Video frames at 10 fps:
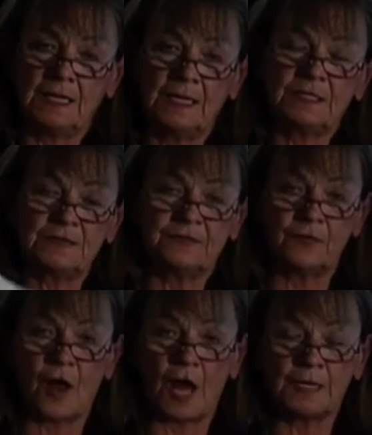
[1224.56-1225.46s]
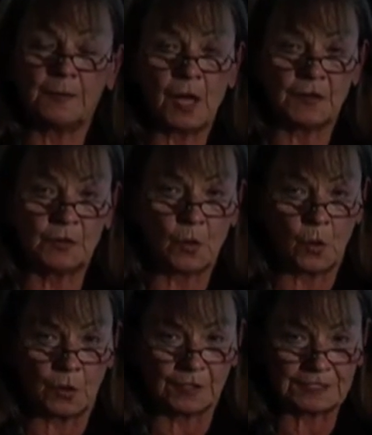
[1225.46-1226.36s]
is a fraud upon the
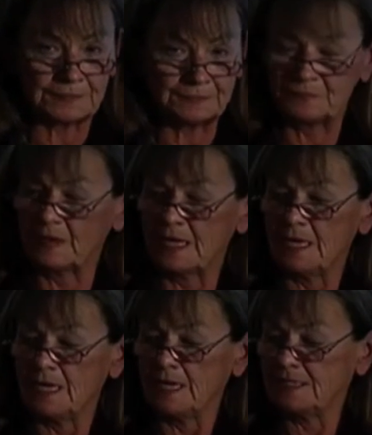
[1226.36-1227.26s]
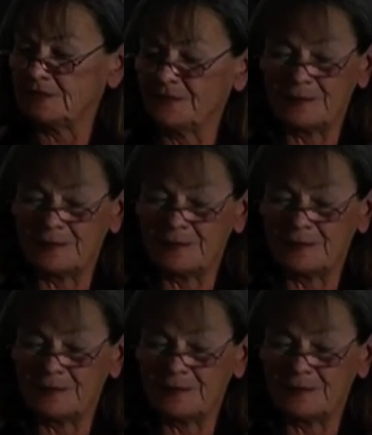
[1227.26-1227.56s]
court. It's from